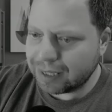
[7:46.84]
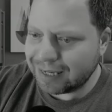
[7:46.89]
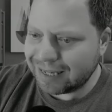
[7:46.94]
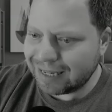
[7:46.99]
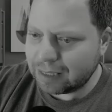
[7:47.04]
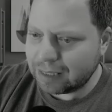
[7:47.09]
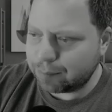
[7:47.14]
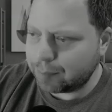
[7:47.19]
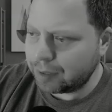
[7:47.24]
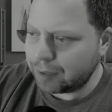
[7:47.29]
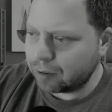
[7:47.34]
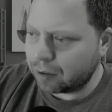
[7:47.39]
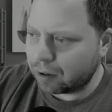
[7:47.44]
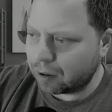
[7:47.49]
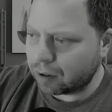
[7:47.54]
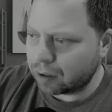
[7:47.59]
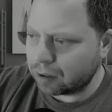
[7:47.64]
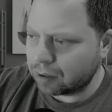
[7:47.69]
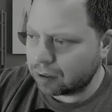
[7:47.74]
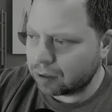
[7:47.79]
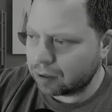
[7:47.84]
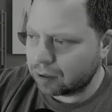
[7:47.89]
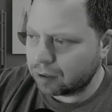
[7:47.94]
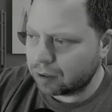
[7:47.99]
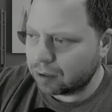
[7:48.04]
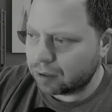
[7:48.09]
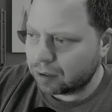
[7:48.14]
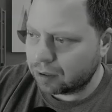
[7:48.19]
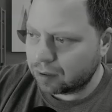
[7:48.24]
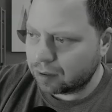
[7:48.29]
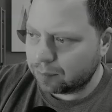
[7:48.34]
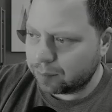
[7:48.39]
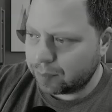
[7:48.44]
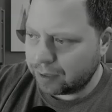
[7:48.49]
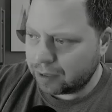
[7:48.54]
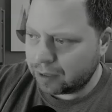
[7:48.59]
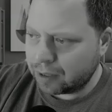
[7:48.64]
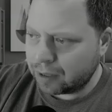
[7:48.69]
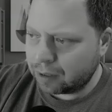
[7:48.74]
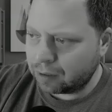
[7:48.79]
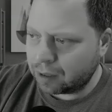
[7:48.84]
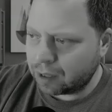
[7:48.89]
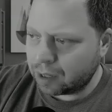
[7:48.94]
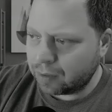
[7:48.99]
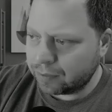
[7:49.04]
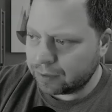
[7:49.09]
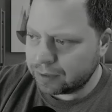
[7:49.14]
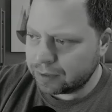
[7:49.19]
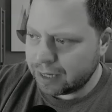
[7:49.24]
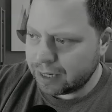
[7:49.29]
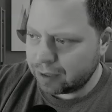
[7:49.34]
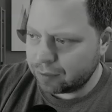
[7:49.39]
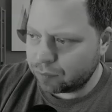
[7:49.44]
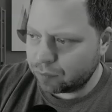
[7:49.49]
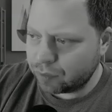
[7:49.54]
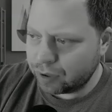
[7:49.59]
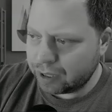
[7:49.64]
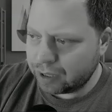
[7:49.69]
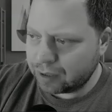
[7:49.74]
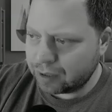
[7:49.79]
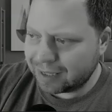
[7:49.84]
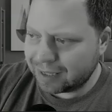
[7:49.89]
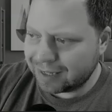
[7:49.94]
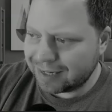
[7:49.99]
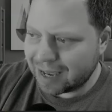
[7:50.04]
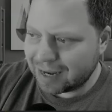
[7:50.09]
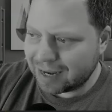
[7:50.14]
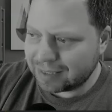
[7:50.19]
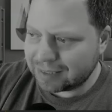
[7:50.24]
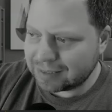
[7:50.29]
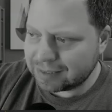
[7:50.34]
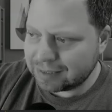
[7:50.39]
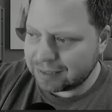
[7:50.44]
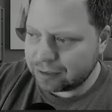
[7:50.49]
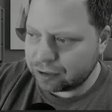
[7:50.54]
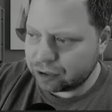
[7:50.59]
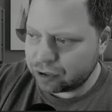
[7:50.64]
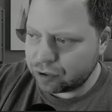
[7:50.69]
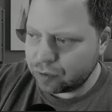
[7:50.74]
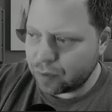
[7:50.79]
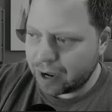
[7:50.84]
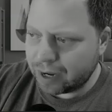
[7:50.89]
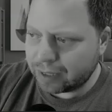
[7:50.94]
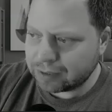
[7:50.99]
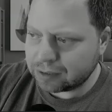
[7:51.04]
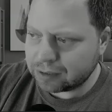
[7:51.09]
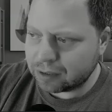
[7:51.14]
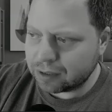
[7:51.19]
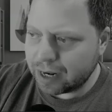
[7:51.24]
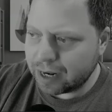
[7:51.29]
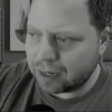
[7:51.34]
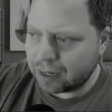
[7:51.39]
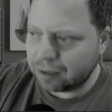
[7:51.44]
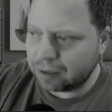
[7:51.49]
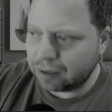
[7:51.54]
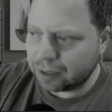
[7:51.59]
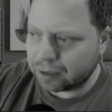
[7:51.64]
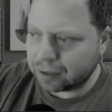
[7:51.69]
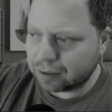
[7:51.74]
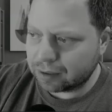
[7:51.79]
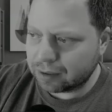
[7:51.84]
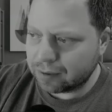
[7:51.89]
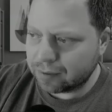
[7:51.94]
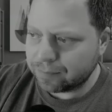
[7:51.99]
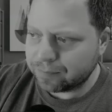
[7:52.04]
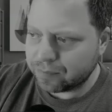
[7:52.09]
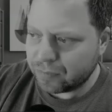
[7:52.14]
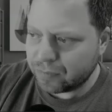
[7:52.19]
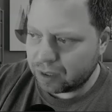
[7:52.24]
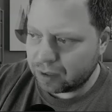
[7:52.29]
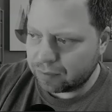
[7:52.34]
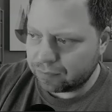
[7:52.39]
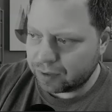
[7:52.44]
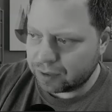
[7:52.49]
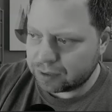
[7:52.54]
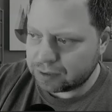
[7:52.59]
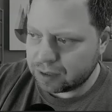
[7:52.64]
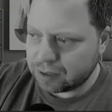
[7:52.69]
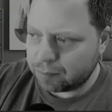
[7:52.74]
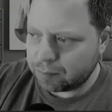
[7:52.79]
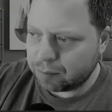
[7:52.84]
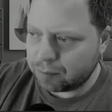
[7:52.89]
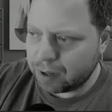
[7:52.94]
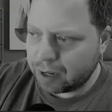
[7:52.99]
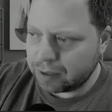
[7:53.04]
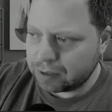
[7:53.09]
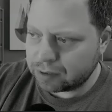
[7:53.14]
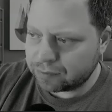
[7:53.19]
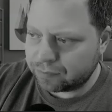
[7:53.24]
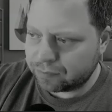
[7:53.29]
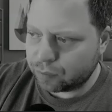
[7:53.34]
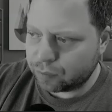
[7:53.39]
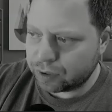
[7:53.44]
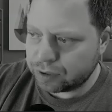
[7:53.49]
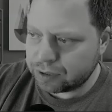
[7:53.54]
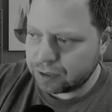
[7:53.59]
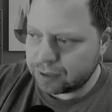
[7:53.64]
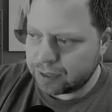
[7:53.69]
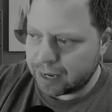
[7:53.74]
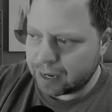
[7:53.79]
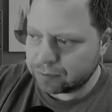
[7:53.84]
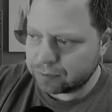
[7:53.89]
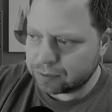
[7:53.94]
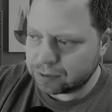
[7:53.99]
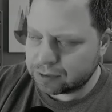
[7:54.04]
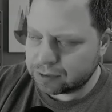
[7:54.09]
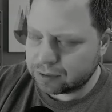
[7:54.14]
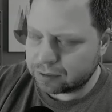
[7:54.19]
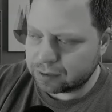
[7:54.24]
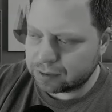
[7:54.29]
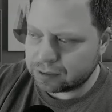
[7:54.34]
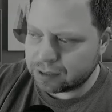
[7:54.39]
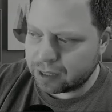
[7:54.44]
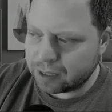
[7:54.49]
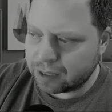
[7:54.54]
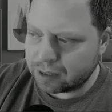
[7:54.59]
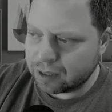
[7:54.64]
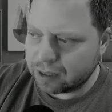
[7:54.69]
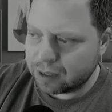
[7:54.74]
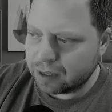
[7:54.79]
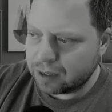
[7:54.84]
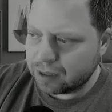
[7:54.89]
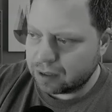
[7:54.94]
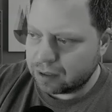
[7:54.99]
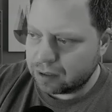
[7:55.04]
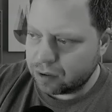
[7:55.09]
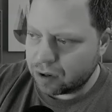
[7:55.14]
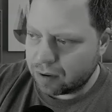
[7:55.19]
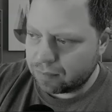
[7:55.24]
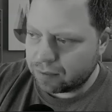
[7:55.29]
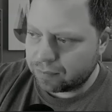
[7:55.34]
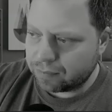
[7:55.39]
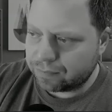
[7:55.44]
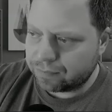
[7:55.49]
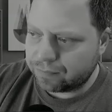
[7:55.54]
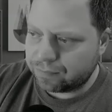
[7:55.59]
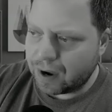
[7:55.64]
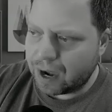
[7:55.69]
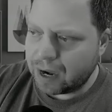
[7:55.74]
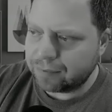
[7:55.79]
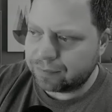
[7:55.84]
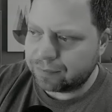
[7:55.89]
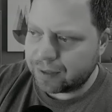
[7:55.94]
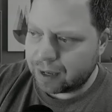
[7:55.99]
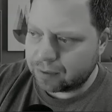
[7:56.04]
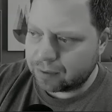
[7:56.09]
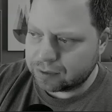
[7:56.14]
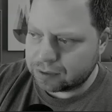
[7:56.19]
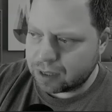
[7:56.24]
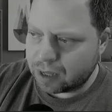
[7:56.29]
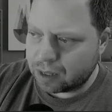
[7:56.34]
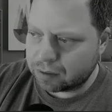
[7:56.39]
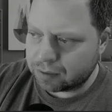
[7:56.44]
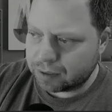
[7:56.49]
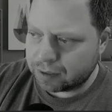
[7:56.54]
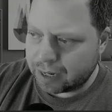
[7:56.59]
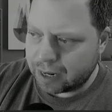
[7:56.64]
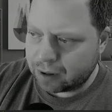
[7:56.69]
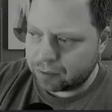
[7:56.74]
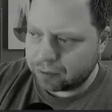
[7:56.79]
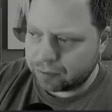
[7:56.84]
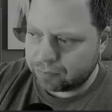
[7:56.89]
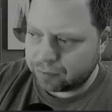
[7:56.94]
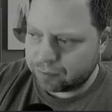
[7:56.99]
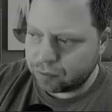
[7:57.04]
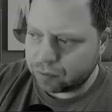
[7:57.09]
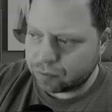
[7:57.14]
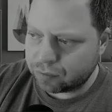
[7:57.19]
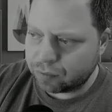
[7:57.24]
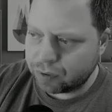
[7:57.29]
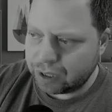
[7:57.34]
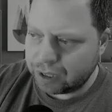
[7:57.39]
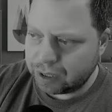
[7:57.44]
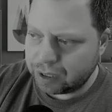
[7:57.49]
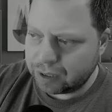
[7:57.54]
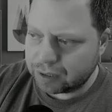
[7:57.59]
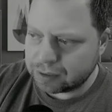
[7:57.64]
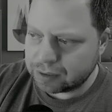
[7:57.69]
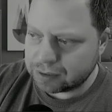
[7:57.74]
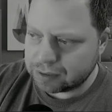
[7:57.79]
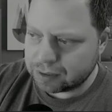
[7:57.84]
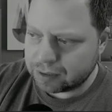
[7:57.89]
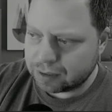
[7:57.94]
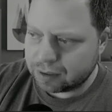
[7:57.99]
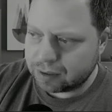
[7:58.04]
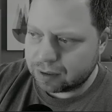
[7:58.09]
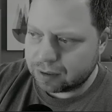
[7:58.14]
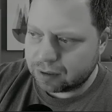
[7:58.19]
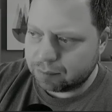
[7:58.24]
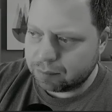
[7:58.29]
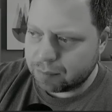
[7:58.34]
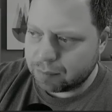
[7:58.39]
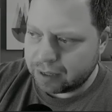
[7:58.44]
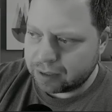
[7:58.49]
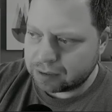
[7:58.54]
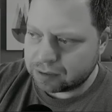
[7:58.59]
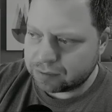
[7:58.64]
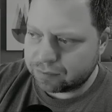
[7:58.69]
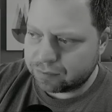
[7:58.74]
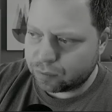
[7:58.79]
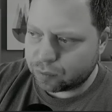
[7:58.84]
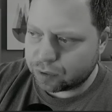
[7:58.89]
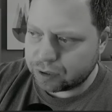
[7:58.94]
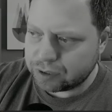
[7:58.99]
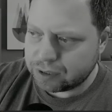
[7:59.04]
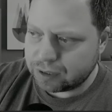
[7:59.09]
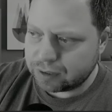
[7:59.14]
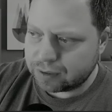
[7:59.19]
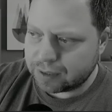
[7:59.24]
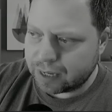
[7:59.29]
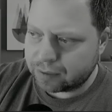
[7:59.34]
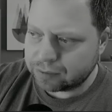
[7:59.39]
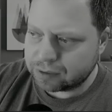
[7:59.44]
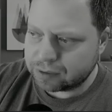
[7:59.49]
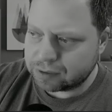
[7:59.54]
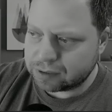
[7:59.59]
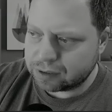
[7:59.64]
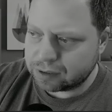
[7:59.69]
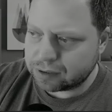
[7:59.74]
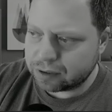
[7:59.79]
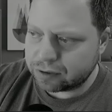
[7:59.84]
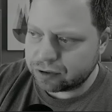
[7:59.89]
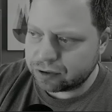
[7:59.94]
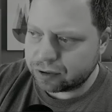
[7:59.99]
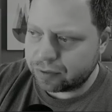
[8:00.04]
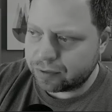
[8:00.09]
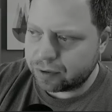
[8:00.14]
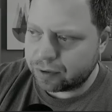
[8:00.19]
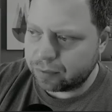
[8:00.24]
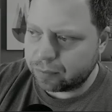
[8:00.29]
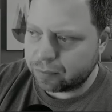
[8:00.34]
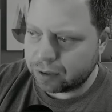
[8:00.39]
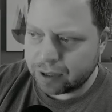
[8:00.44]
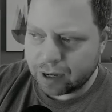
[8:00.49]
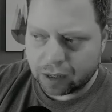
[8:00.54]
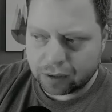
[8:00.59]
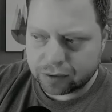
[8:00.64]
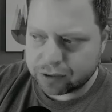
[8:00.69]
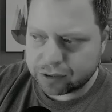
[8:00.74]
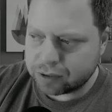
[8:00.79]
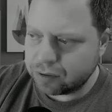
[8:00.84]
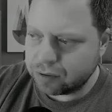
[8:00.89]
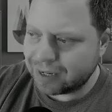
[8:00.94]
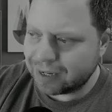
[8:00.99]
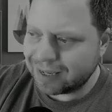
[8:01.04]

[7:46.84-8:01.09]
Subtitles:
EPR, P&L on the day reading cannot exceed 2x your net lick. If this number minus 14,000, so let's say you have a $5,000 account, if your reading is minus $14,631, you